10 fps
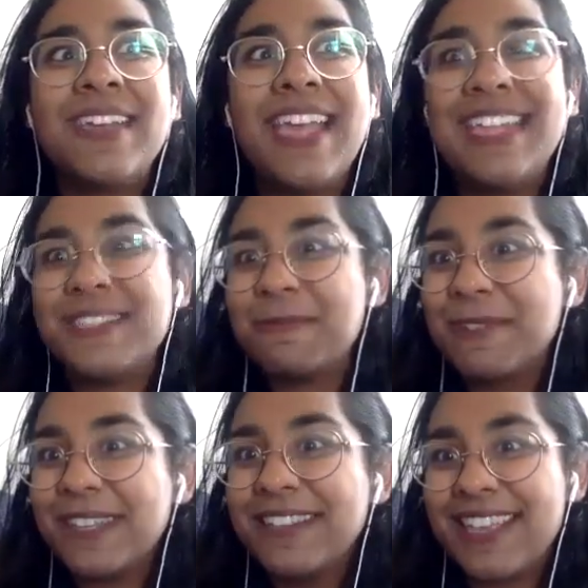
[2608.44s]
it's
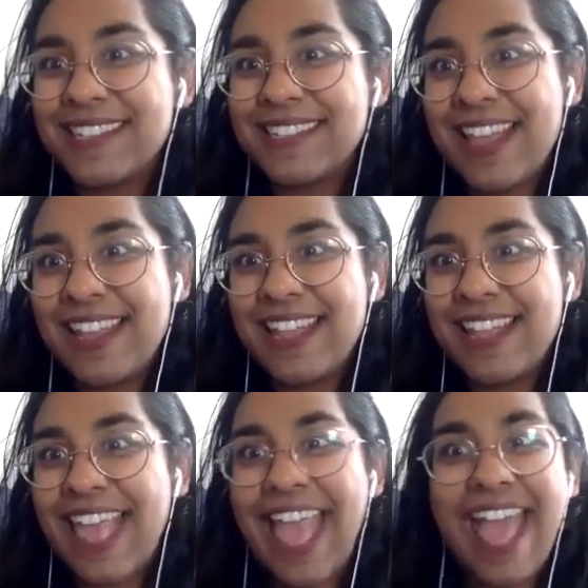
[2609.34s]
really
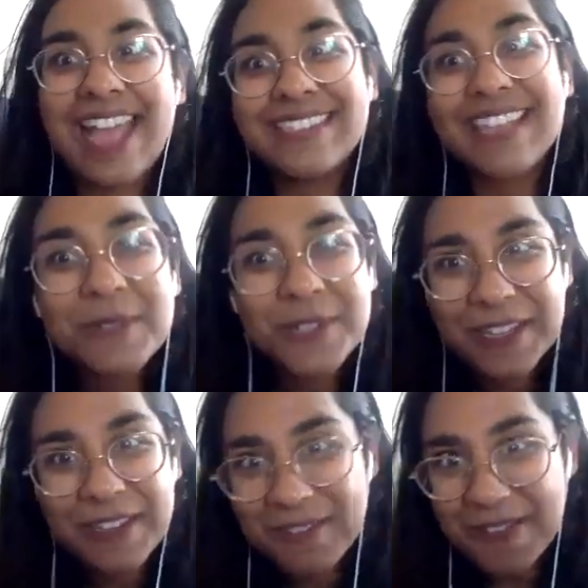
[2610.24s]
exciting, as I'm sure
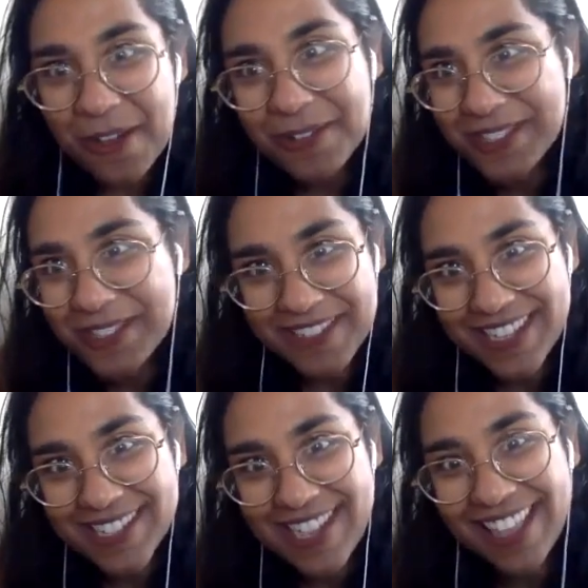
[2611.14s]
you know,
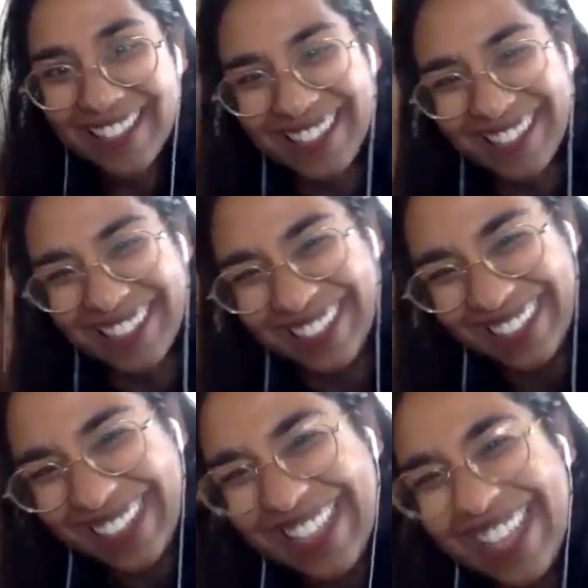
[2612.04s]
Sunisa.
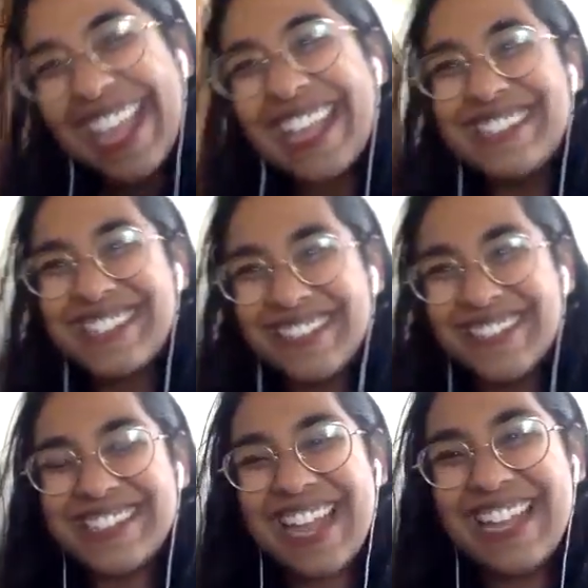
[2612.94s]
It's so
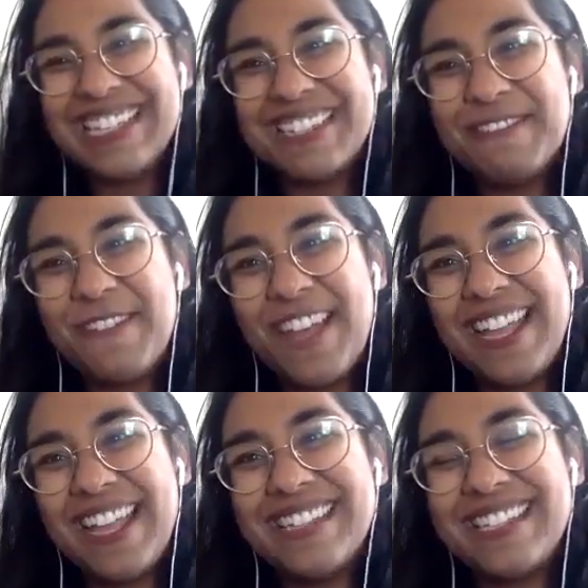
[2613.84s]
exciting to
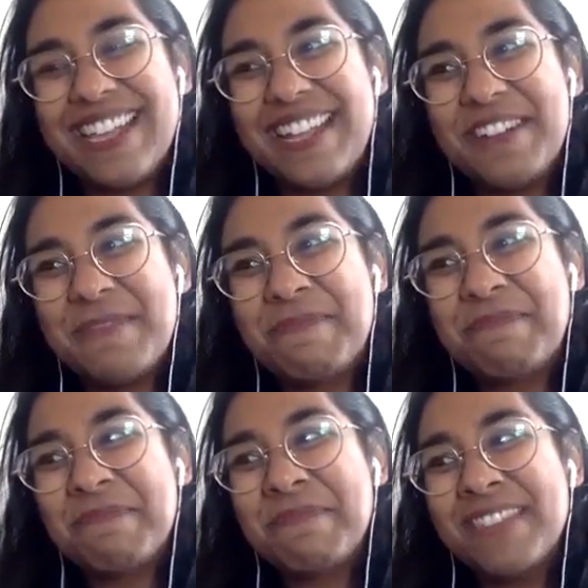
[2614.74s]
find
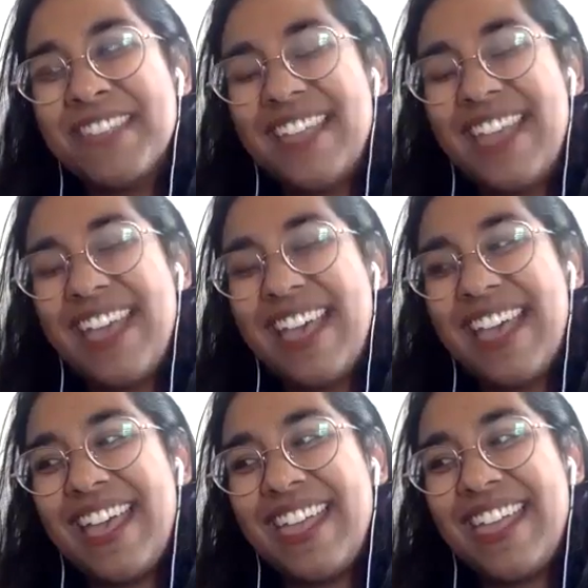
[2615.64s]

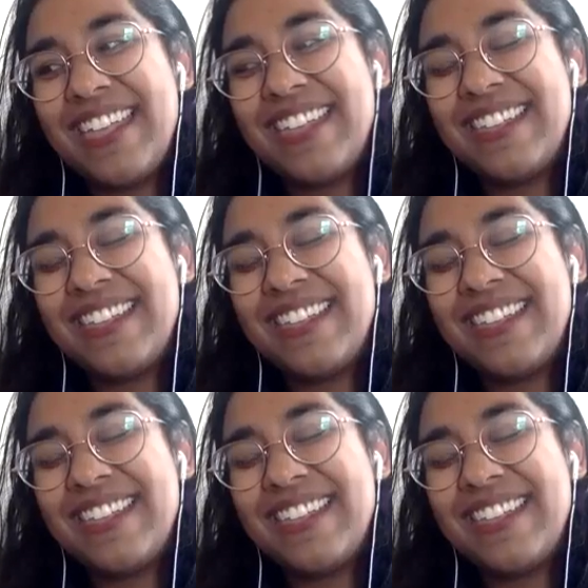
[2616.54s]
that